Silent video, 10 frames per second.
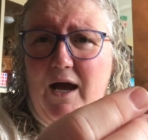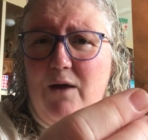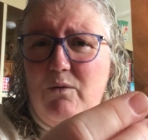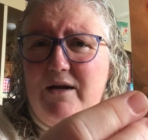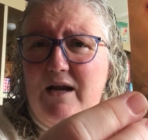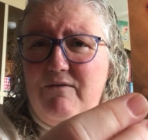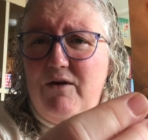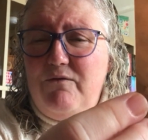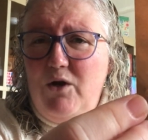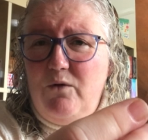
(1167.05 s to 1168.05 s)
I would never
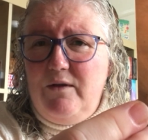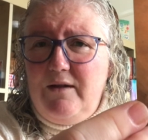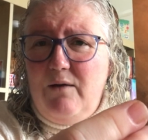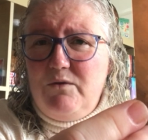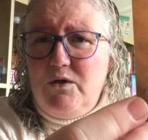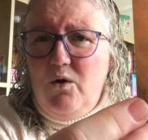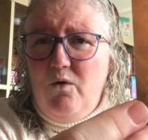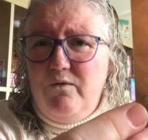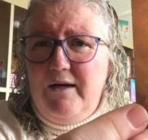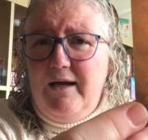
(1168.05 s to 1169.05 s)
have known that that was a
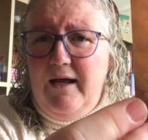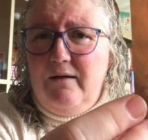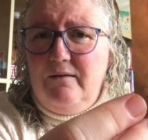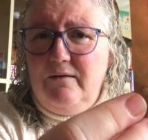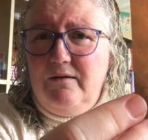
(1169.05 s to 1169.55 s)
coffin nail.